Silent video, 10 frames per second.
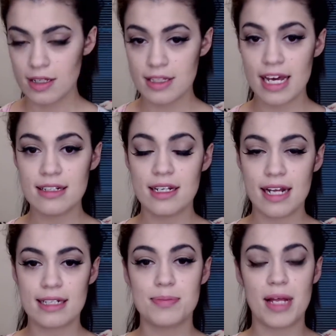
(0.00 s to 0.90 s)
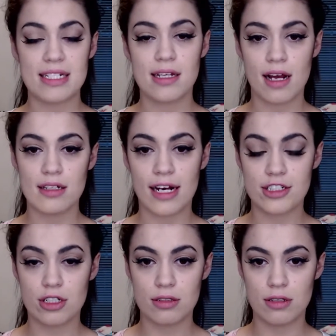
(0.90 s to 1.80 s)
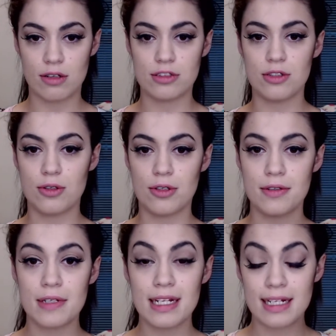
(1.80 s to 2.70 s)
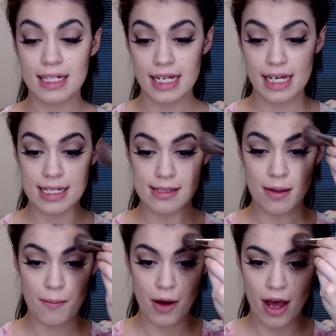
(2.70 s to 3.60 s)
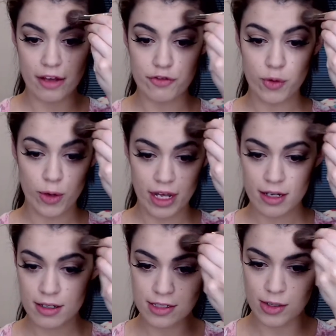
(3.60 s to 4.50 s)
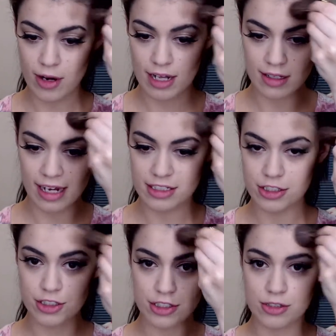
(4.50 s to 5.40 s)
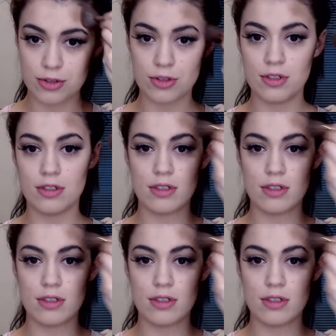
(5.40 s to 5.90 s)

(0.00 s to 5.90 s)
Then the next place that I like to contour is my forehead. So I like to just draw